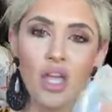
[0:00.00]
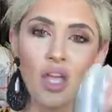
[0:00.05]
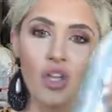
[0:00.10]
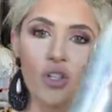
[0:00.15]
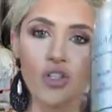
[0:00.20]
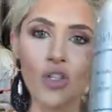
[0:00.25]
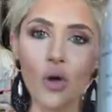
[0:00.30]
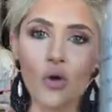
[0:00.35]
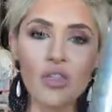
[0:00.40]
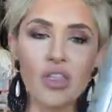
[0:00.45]

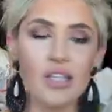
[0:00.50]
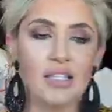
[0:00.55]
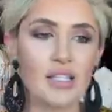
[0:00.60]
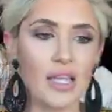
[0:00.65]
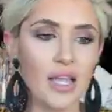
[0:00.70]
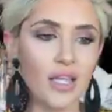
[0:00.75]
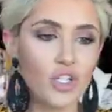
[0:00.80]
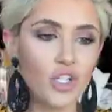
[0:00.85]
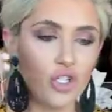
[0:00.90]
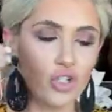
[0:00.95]
So this
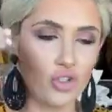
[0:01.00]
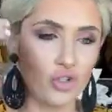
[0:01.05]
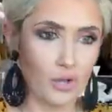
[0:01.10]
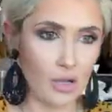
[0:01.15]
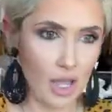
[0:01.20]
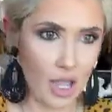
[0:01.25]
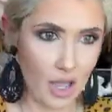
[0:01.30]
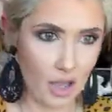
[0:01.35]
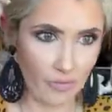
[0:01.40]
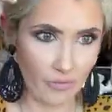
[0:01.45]
guy
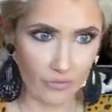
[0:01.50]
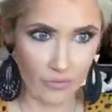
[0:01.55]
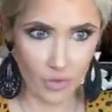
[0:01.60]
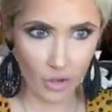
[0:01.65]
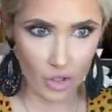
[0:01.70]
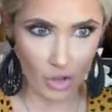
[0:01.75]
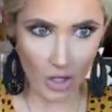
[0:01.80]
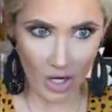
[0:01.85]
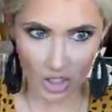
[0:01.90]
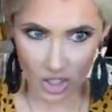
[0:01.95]
uh, for
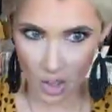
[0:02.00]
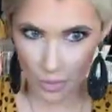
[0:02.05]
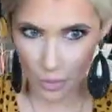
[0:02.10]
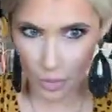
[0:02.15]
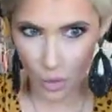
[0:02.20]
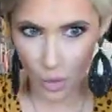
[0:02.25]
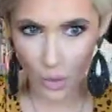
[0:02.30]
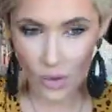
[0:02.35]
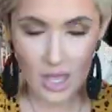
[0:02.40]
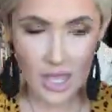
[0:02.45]
the dry
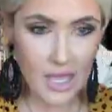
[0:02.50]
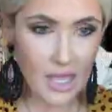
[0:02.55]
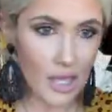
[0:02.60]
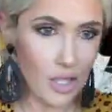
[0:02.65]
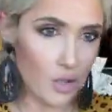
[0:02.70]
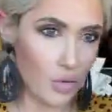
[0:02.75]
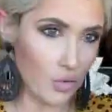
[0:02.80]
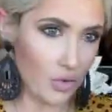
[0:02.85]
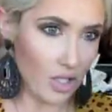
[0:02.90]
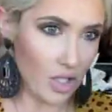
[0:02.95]
shampoo
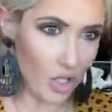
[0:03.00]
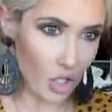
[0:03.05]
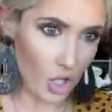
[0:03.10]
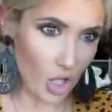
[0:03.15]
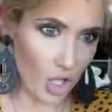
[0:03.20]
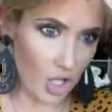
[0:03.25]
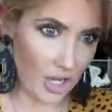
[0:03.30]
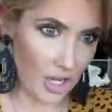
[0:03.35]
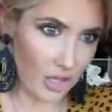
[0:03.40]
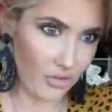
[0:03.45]
is really
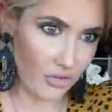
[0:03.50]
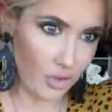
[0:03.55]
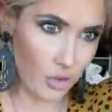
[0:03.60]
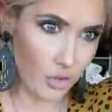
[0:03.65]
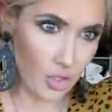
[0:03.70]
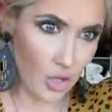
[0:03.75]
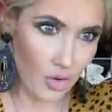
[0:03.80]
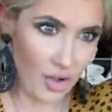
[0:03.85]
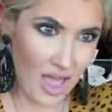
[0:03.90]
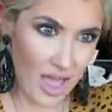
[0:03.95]
good if you
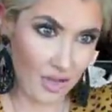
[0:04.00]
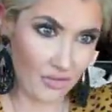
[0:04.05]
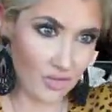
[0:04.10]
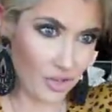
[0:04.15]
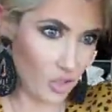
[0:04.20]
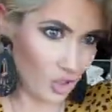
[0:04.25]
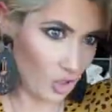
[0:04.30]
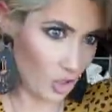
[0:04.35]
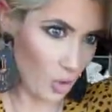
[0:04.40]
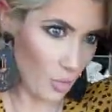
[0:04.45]
don't have
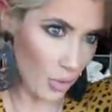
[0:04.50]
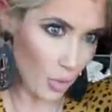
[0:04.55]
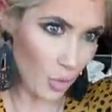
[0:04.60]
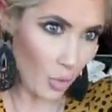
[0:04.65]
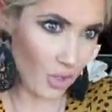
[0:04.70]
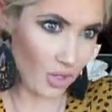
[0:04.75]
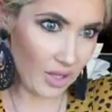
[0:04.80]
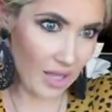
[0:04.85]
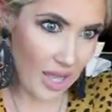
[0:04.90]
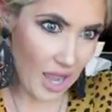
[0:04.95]
super
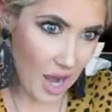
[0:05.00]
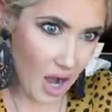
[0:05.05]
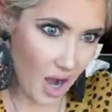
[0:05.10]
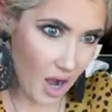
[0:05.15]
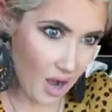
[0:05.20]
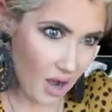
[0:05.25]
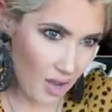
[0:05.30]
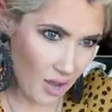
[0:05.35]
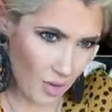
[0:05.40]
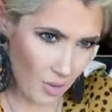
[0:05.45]
oily
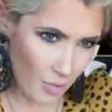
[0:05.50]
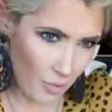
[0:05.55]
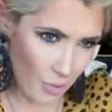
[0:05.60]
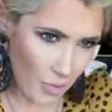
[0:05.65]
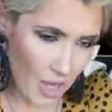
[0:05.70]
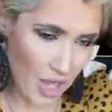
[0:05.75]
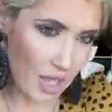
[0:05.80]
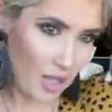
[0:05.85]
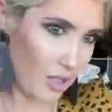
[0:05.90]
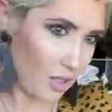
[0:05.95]
hair,
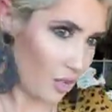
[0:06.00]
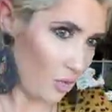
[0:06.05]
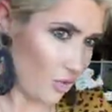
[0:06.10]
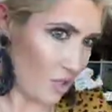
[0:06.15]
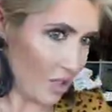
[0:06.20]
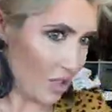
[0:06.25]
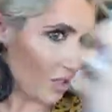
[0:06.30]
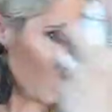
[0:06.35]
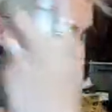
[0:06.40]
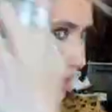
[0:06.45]
but you
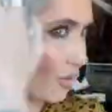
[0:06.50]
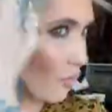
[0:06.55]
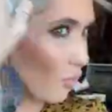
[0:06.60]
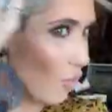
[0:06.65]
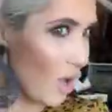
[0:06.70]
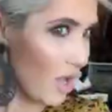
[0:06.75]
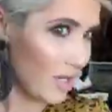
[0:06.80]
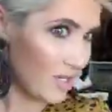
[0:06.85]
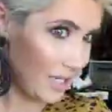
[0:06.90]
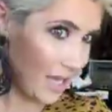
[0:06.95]
just kind of
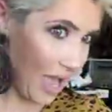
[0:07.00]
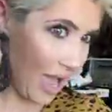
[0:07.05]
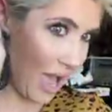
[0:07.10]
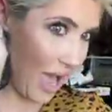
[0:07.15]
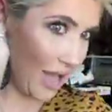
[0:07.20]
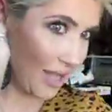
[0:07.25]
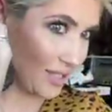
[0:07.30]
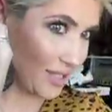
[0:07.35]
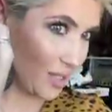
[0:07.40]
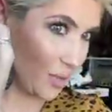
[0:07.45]
want to
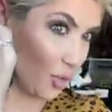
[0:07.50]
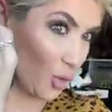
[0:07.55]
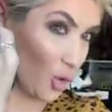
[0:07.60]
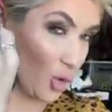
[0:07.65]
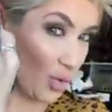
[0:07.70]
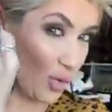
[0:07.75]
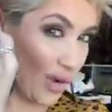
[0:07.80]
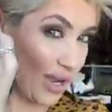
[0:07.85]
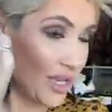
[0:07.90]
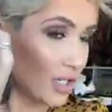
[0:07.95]
add some
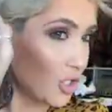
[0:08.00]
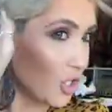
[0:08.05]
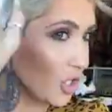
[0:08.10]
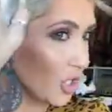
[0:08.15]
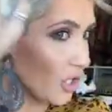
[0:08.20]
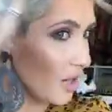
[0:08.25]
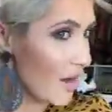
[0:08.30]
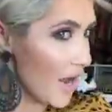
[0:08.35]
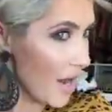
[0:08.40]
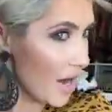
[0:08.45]
grit to
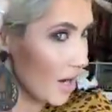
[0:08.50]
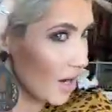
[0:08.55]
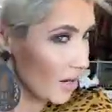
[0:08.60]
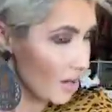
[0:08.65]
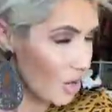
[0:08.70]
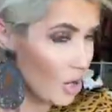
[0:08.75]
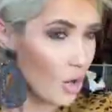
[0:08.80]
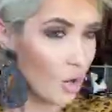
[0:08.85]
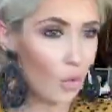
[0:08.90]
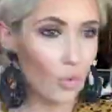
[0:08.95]
your hair,
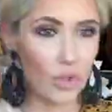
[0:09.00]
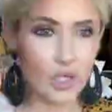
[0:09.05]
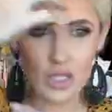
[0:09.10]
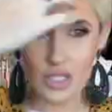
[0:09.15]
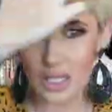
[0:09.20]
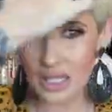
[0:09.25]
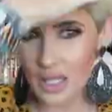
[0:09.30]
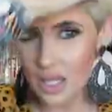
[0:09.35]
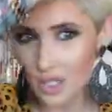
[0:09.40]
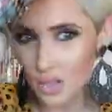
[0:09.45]

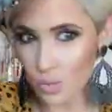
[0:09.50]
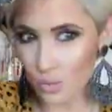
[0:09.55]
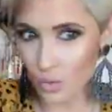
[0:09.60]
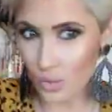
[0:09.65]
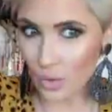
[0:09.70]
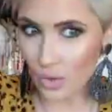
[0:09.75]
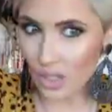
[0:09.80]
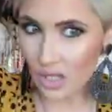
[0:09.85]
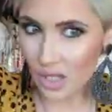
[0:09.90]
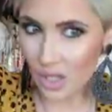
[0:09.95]
which is
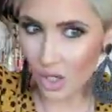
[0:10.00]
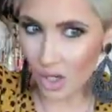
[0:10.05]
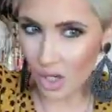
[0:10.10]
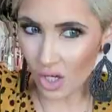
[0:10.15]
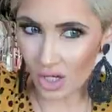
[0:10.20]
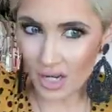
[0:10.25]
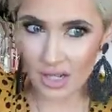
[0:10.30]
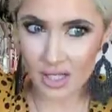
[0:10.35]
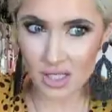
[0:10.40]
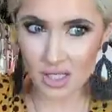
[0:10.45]
really
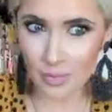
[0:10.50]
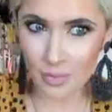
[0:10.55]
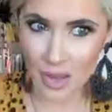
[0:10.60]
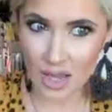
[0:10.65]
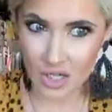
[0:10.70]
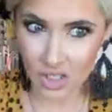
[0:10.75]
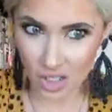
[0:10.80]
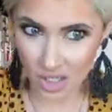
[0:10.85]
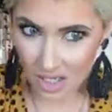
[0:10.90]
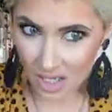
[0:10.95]
good,
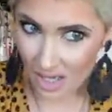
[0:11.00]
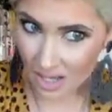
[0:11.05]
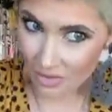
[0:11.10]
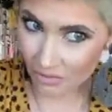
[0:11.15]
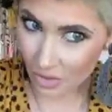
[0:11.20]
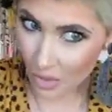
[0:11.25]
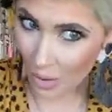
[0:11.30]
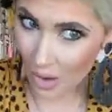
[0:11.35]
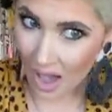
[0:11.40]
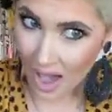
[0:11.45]
especially
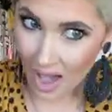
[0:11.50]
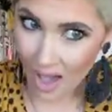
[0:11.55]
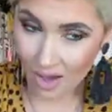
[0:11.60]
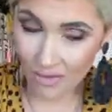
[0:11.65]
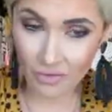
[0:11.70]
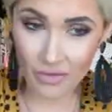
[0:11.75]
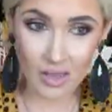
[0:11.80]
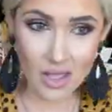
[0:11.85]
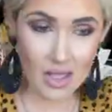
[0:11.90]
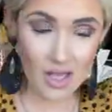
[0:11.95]
if you
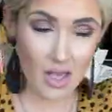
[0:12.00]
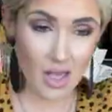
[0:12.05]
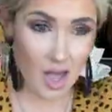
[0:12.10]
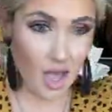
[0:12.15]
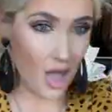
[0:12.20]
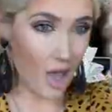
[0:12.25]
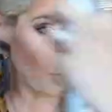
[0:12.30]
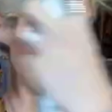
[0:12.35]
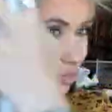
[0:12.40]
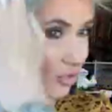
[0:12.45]
have
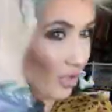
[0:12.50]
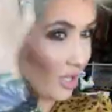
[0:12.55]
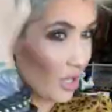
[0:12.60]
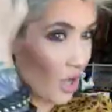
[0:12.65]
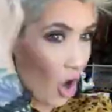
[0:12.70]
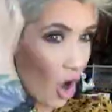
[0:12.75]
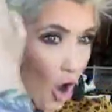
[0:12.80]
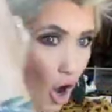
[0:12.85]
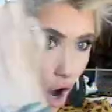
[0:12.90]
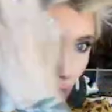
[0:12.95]
um, really
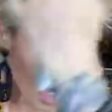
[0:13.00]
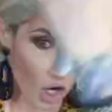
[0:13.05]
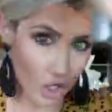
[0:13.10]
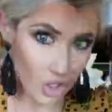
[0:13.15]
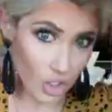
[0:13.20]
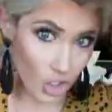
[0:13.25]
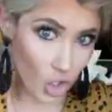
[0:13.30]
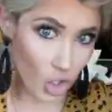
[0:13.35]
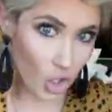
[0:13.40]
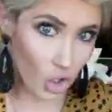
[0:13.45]
hard
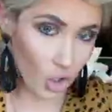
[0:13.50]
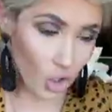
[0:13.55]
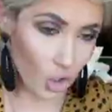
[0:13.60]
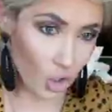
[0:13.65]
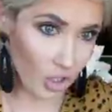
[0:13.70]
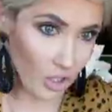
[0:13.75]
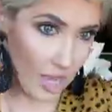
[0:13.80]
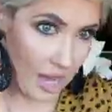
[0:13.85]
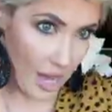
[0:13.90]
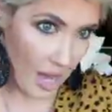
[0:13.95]
to
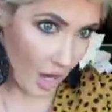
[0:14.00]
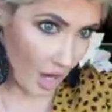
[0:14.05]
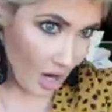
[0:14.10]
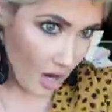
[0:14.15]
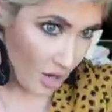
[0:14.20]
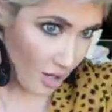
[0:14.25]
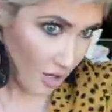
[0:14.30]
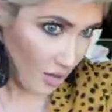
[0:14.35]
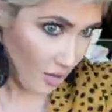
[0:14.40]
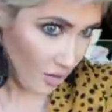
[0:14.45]
curl hair